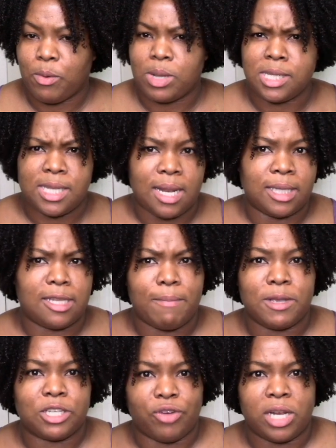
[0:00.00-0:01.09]
wouldn't say the slip
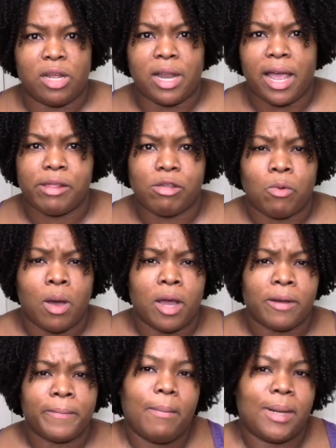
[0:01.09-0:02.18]
is great on either
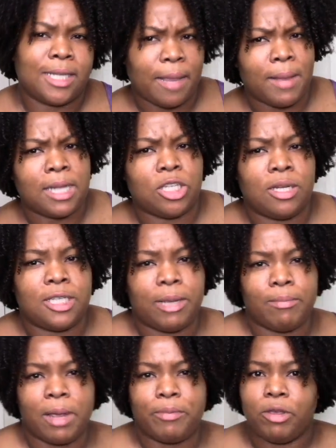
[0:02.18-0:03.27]
one, but as I mentioned in some
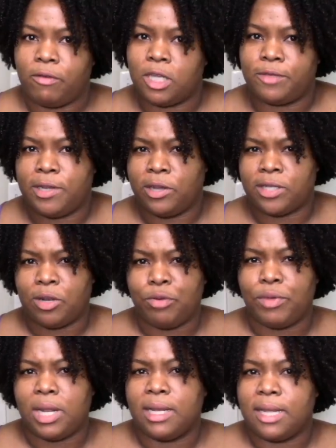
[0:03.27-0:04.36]
of my previous videos, I don't
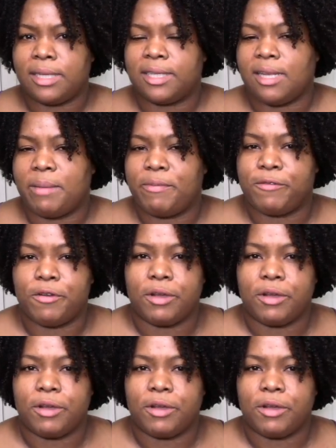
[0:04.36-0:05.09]
really need slip for